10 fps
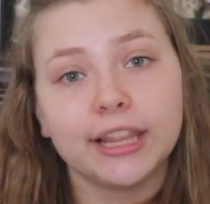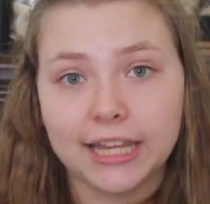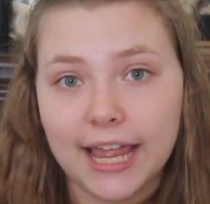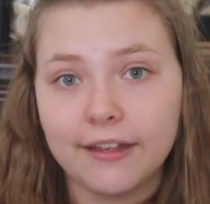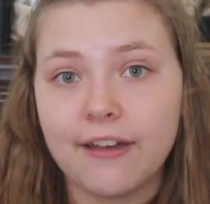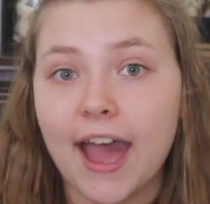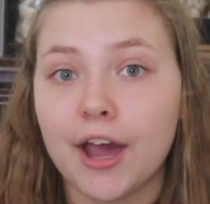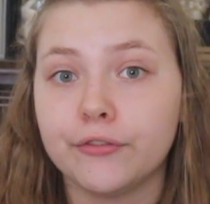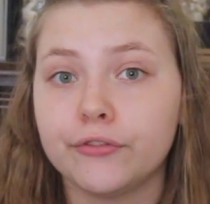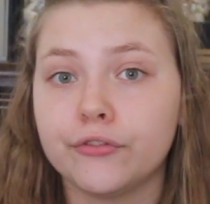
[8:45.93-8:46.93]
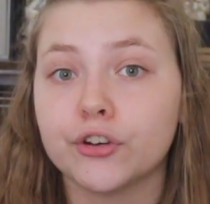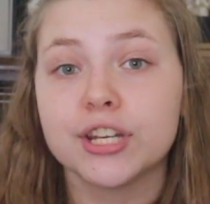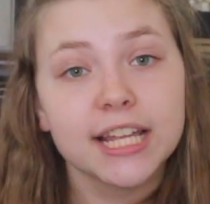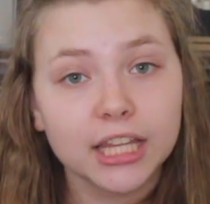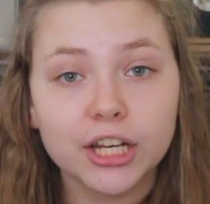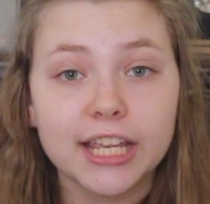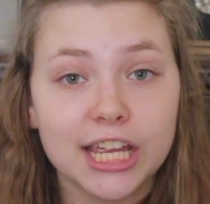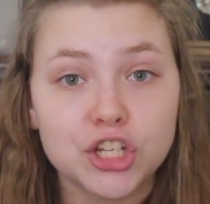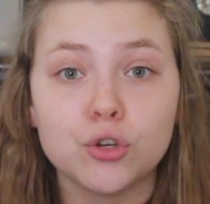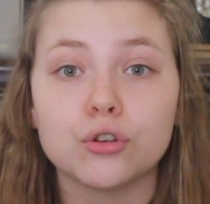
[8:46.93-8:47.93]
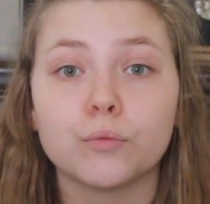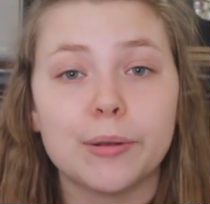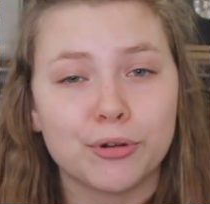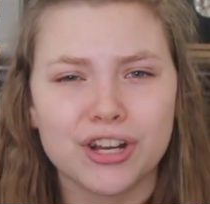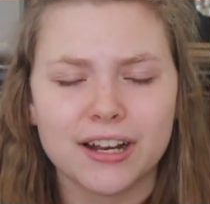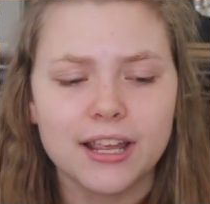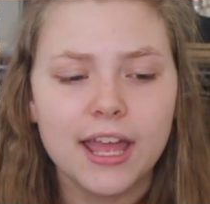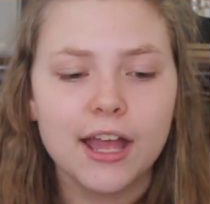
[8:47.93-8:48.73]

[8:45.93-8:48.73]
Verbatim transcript: in life have fertility issues or reproductive